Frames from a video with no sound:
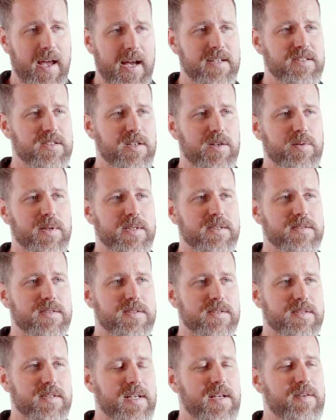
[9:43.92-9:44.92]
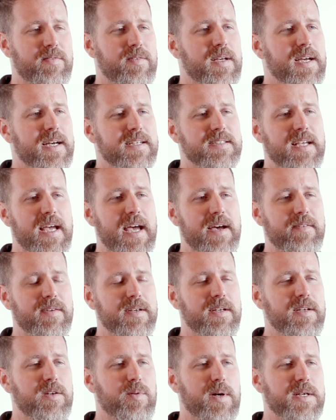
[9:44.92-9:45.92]
As always, if you guys have
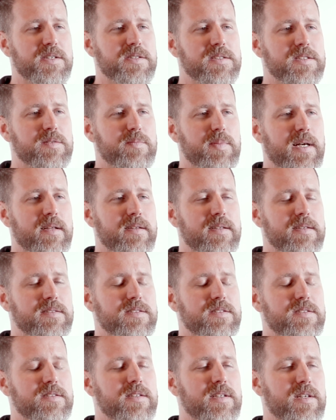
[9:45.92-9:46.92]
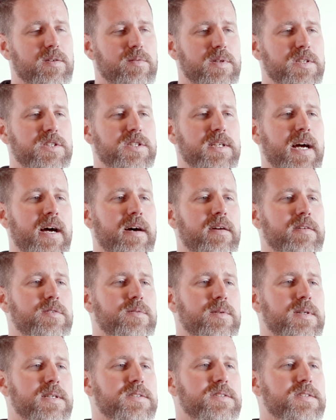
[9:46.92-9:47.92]
any questions about this, you can reach out
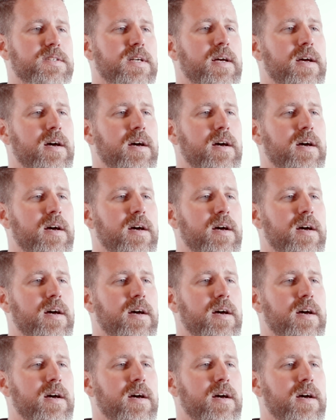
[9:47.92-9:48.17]
to us